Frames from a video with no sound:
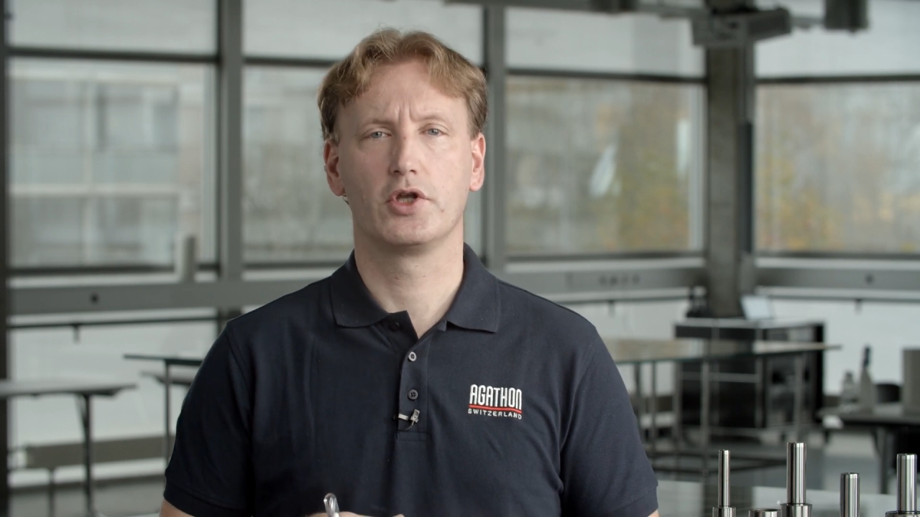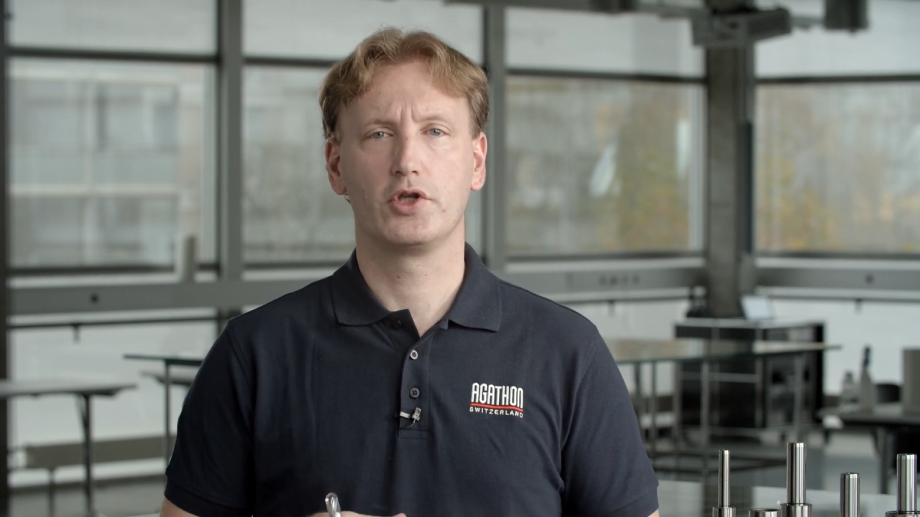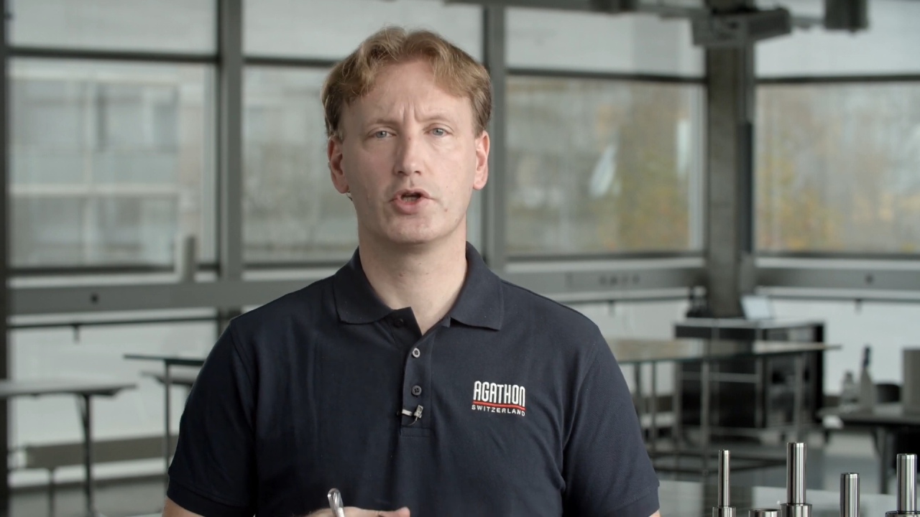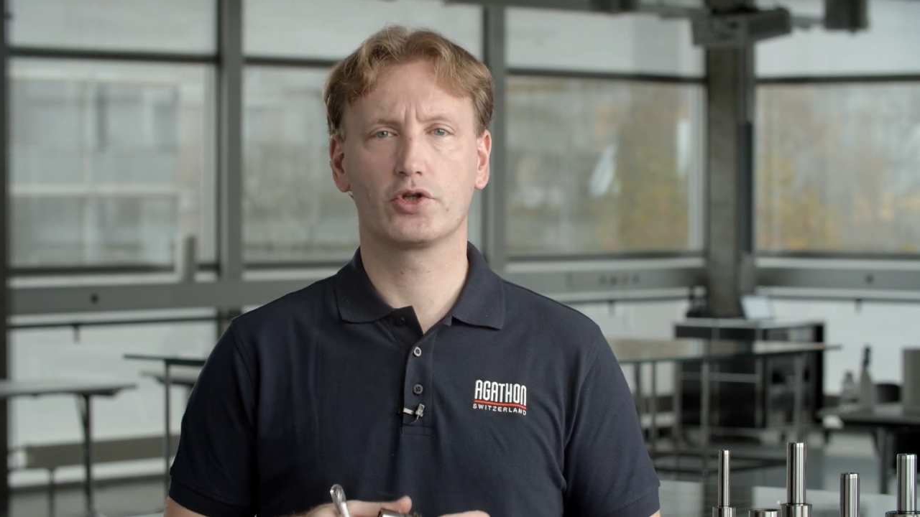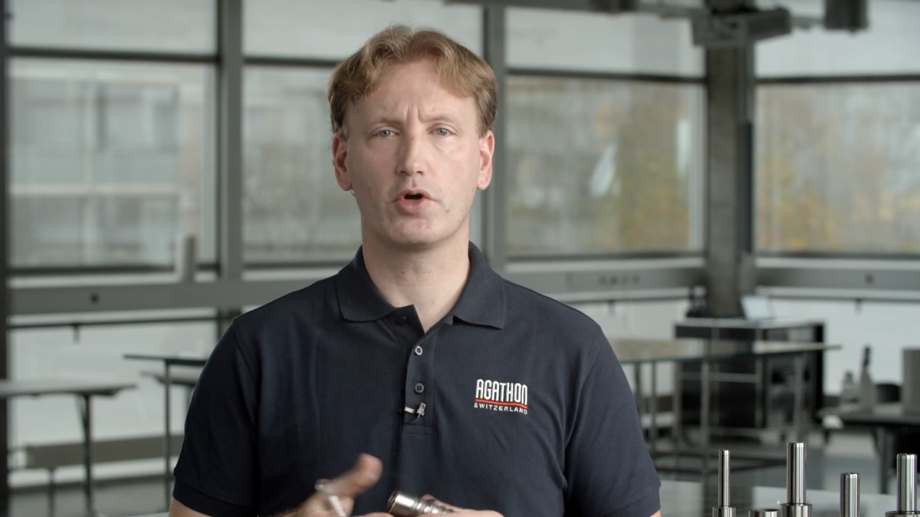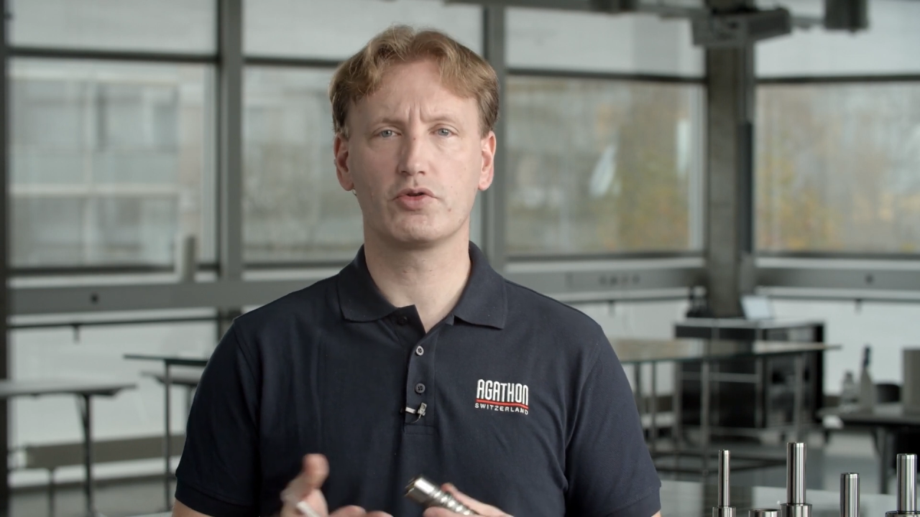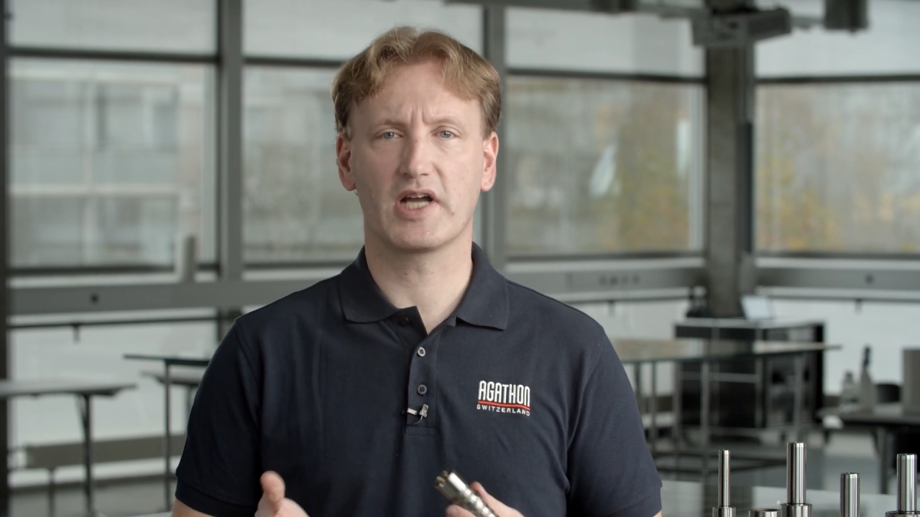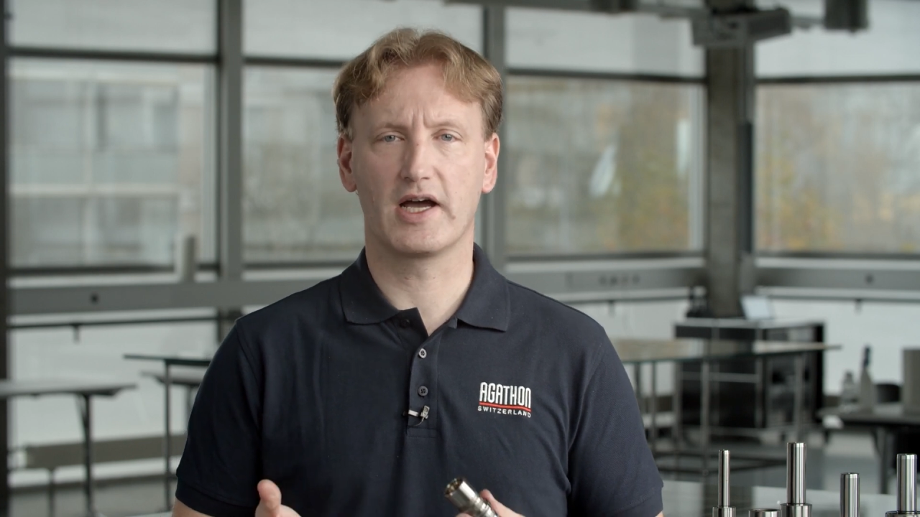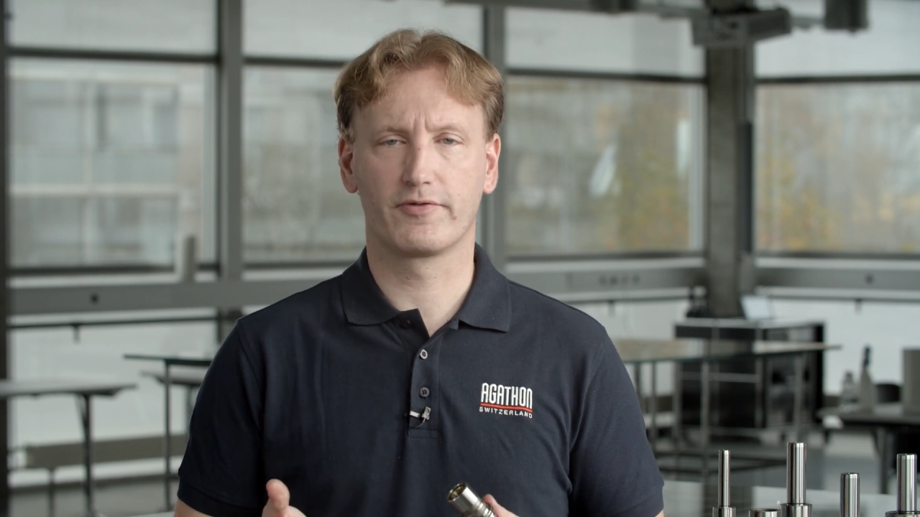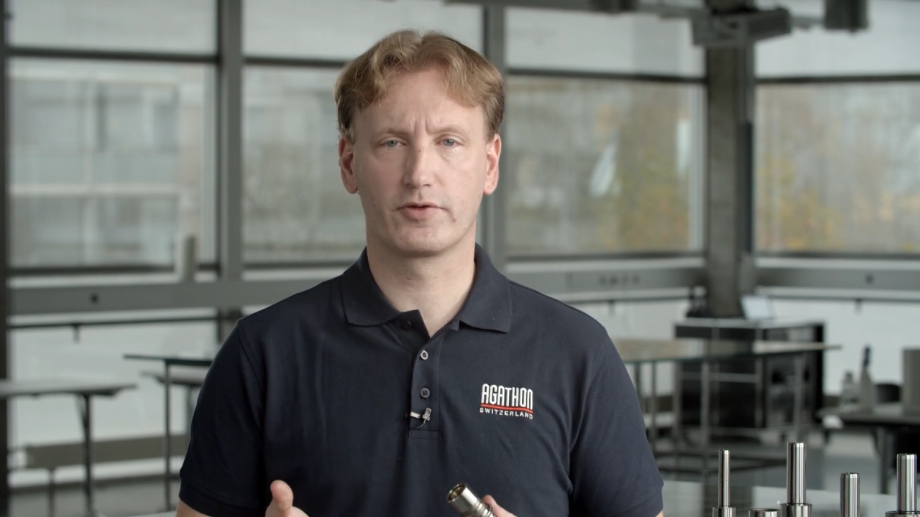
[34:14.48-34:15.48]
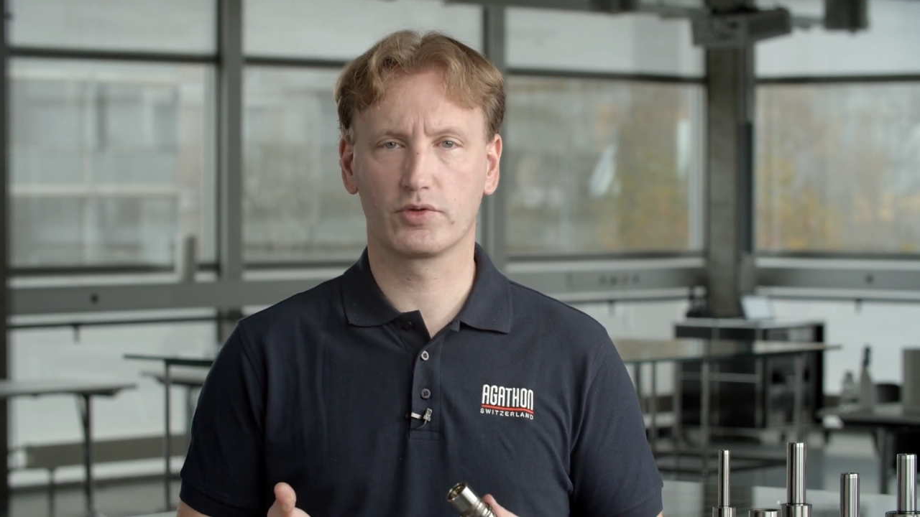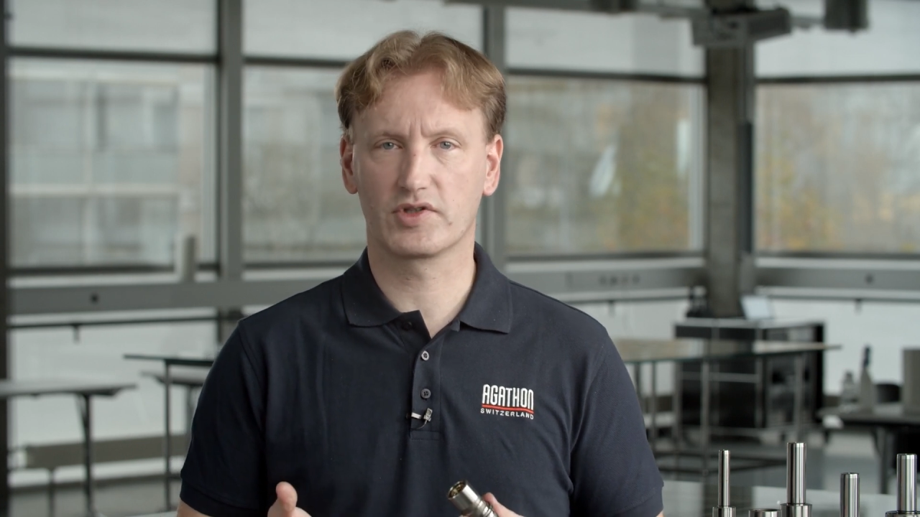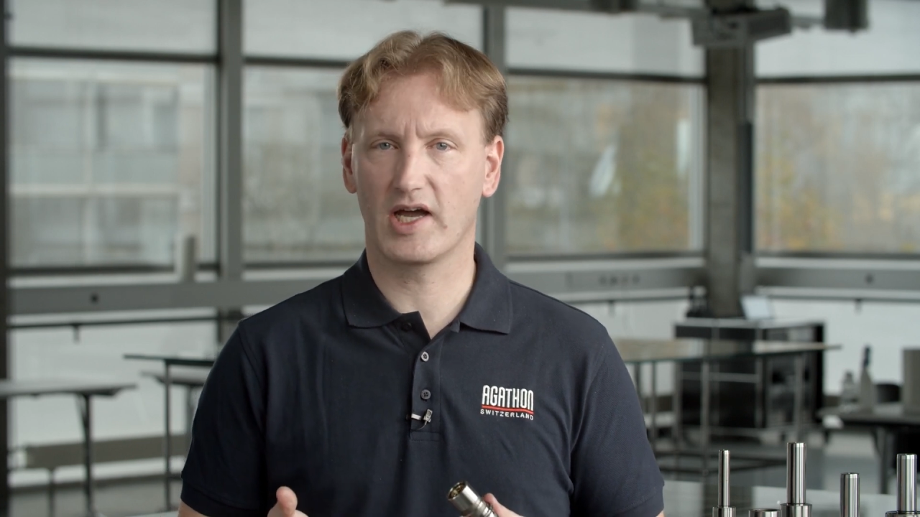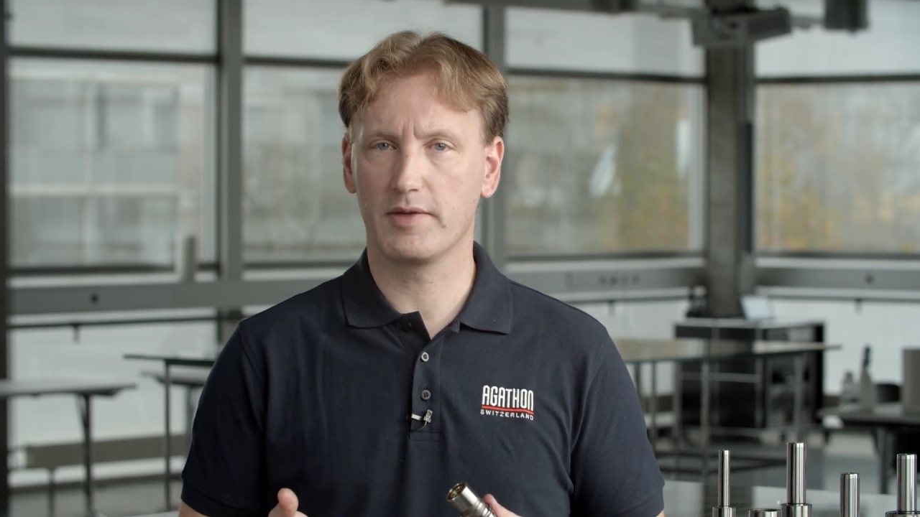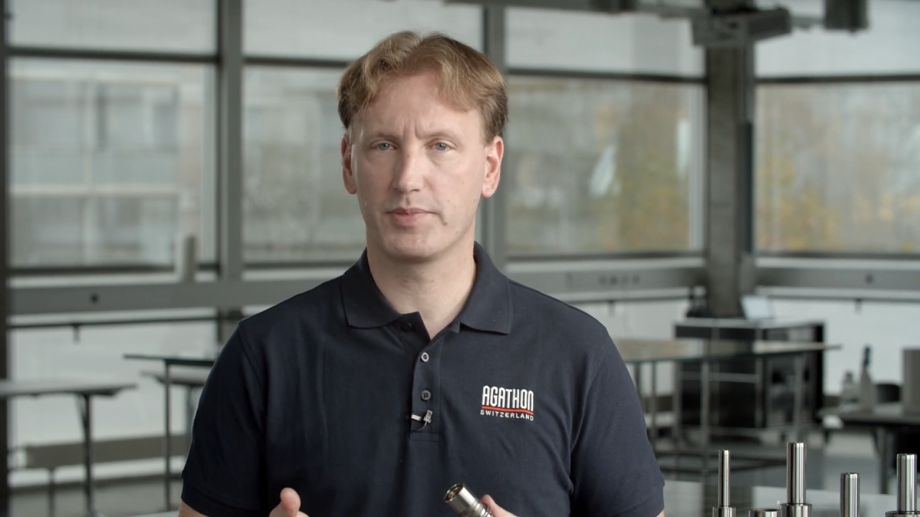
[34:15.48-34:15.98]
You don't have to
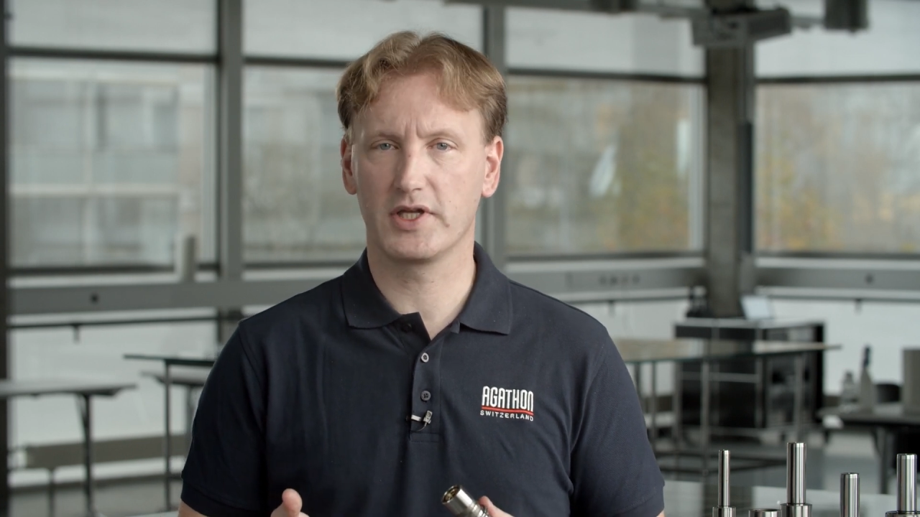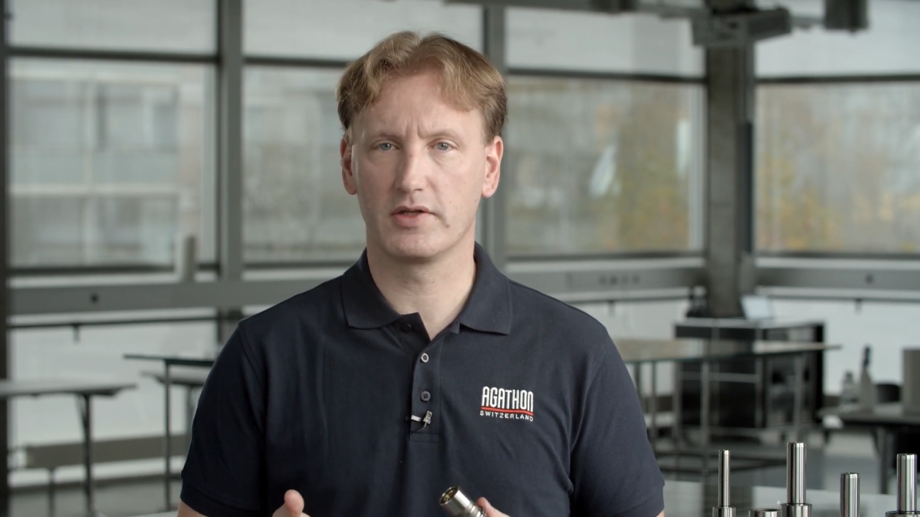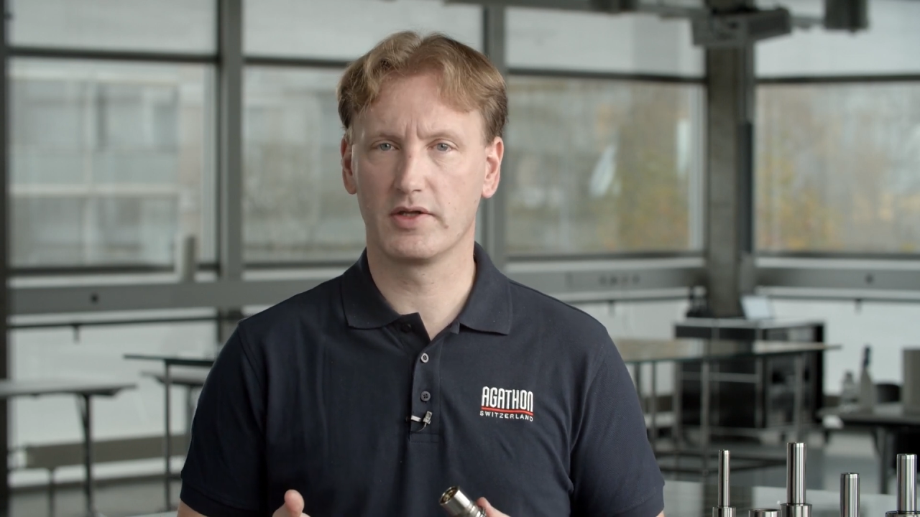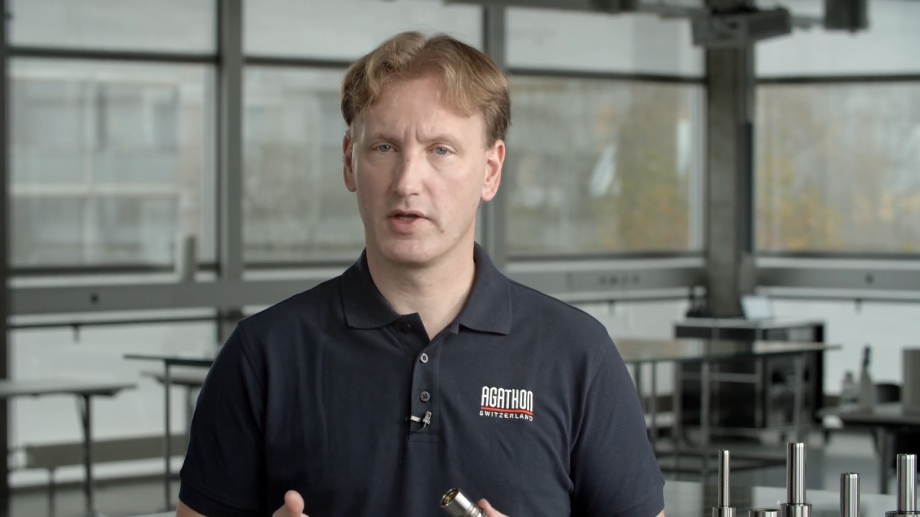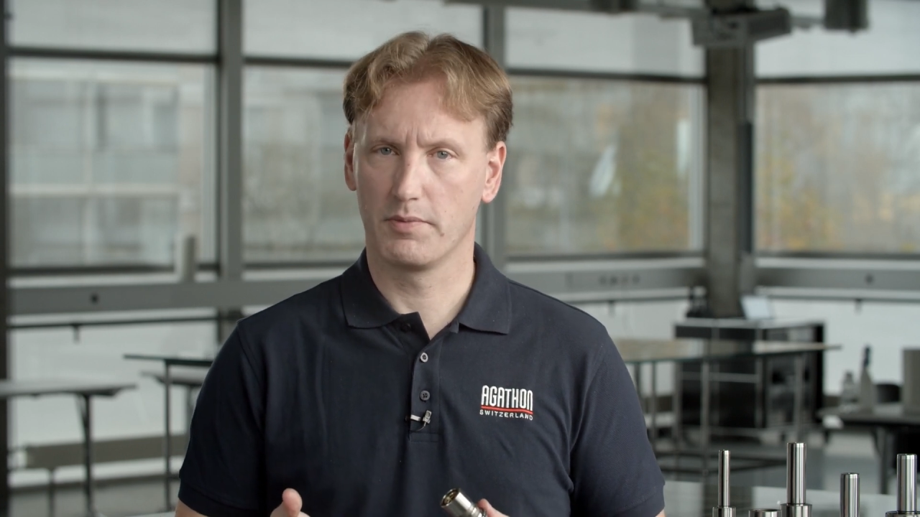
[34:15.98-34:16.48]
type in